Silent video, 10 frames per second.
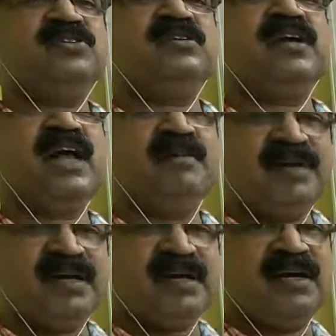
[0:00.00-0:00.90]
on the
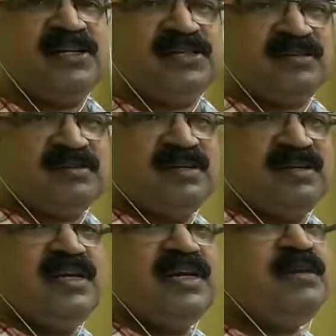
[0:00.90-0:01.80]
climatic condition.
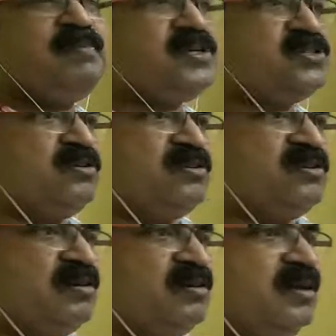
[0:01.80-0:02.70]
It depends on the